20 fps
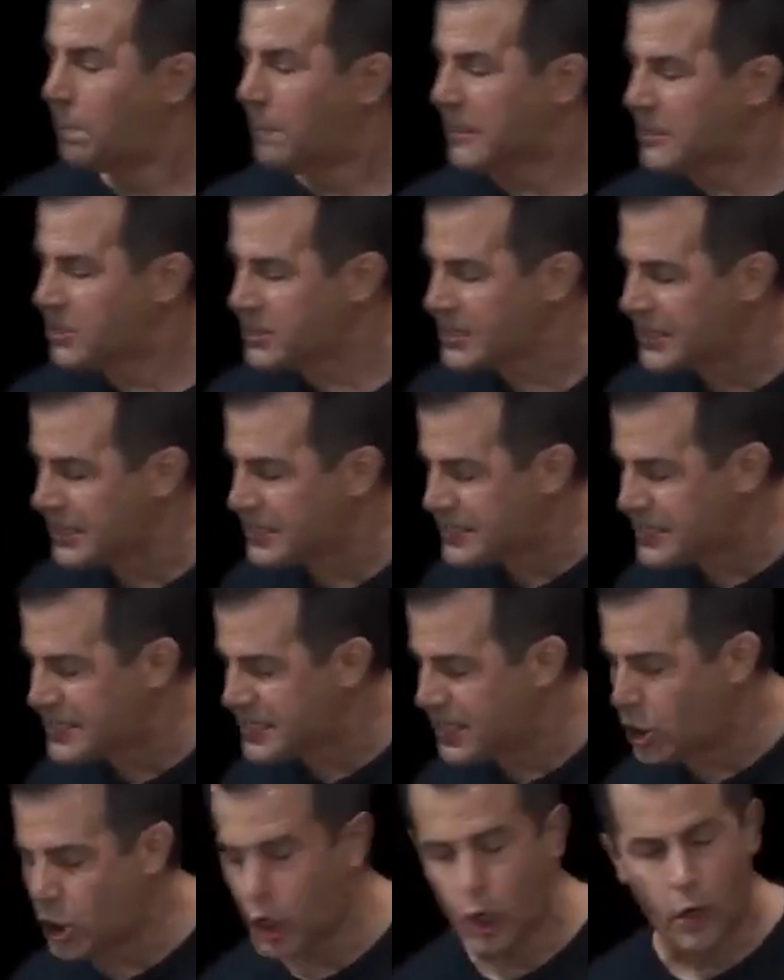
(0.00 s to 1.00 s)
because
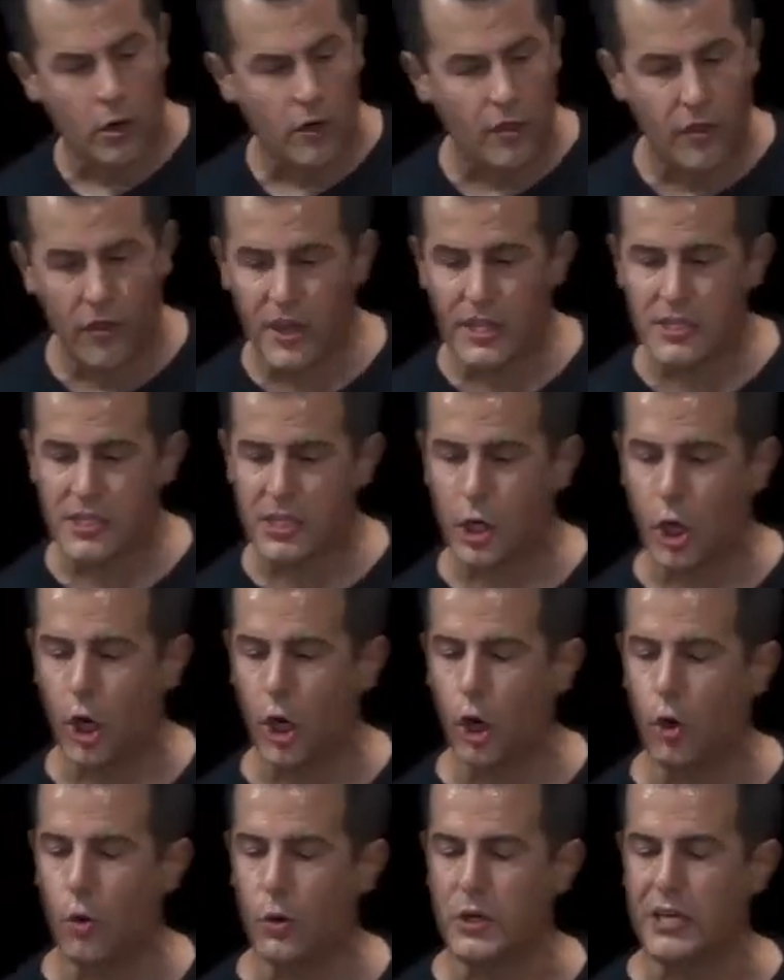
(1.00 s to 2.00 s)
consider this
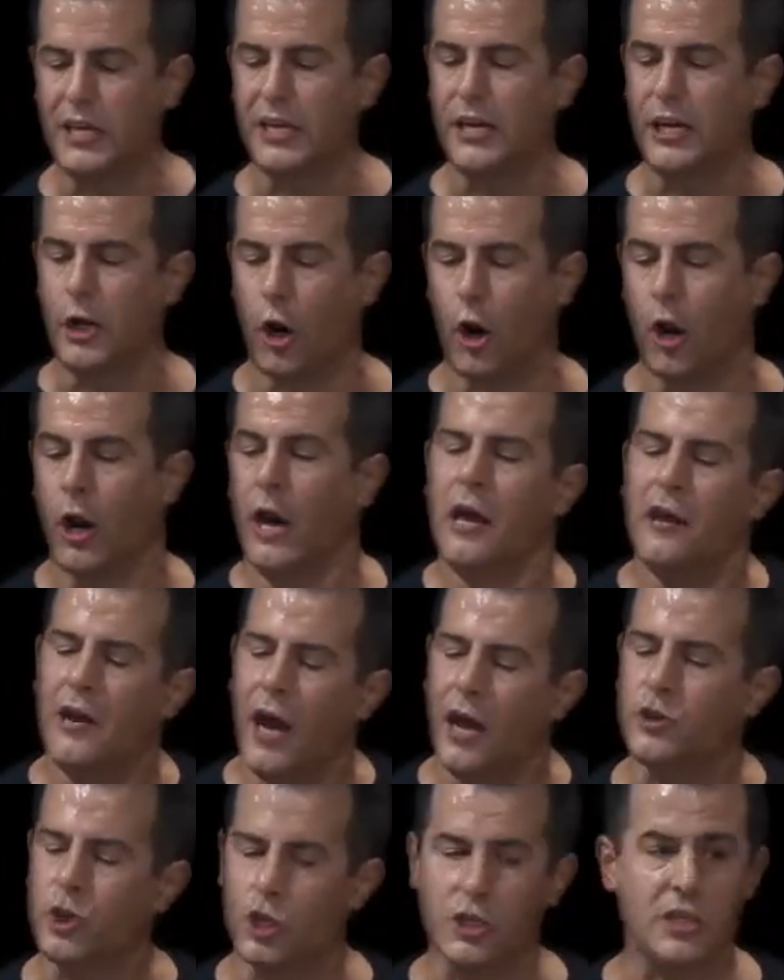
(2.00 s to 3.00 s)
code here,
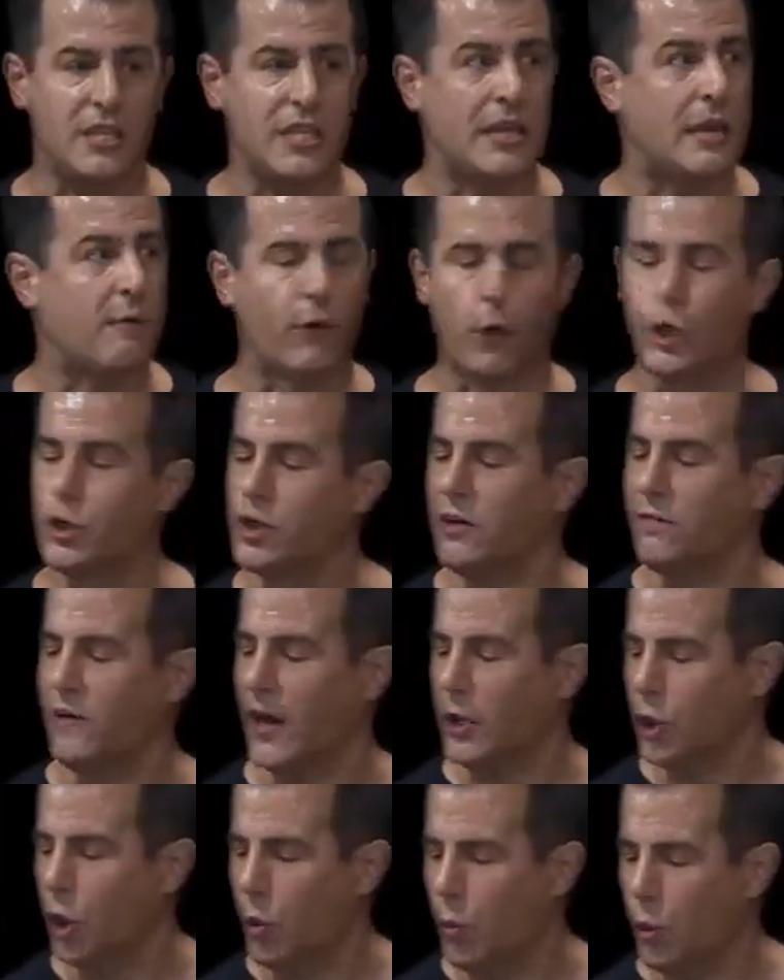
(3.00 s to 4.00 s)
not just the version of
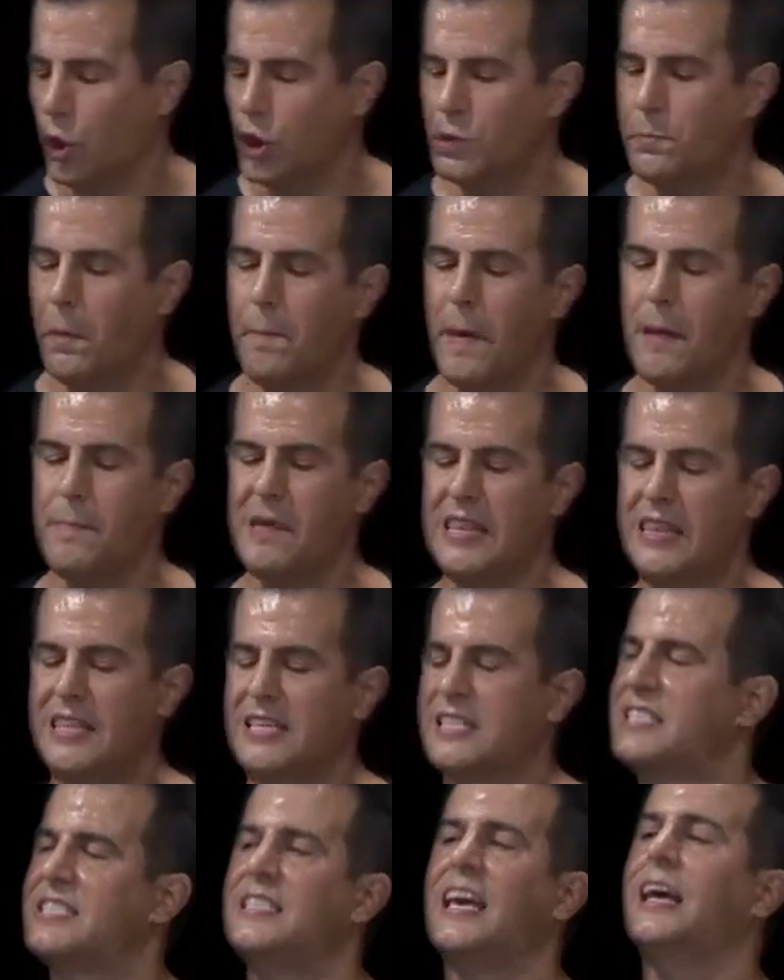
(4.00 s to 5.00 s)
Hello World, but maybe the
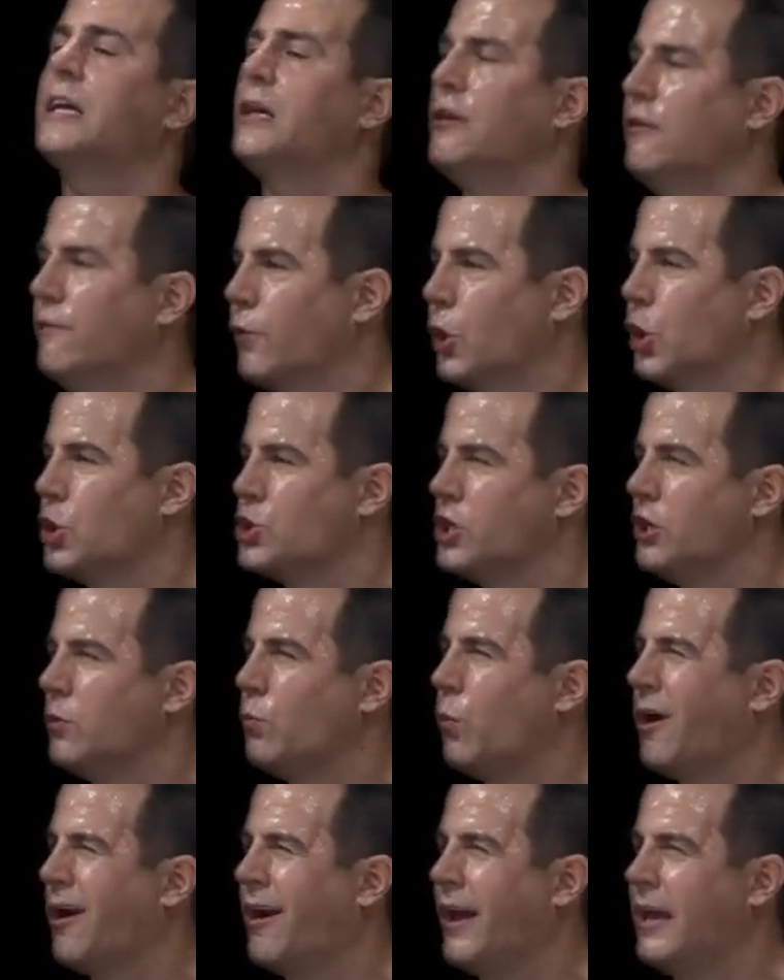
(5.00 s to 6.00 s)
second version
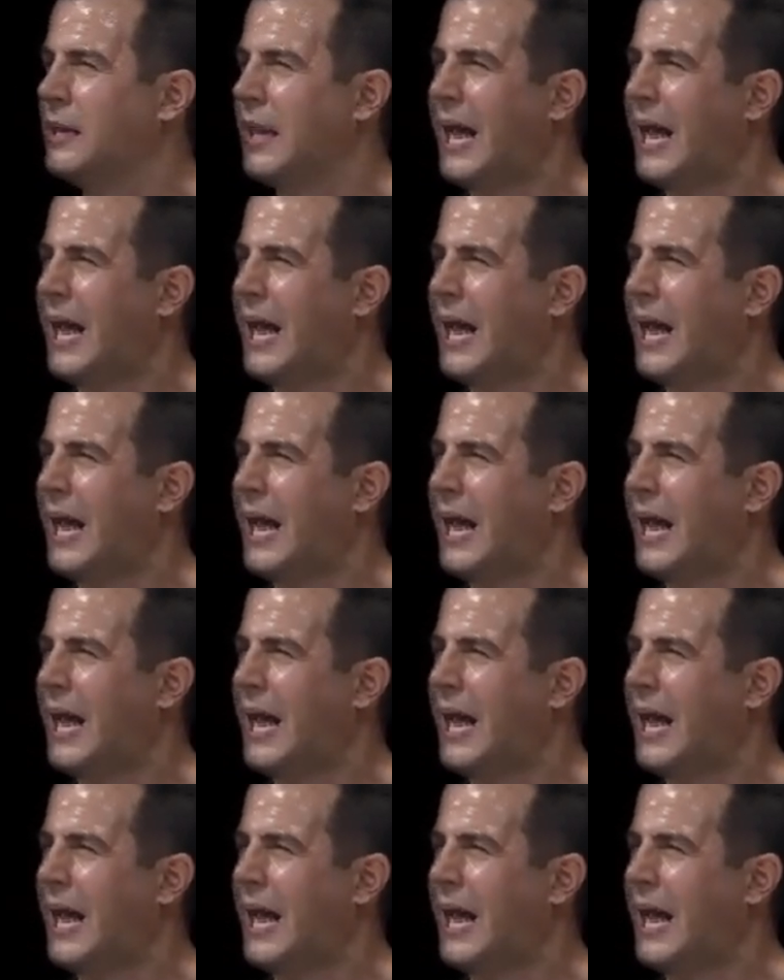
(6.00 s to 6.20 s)
wherein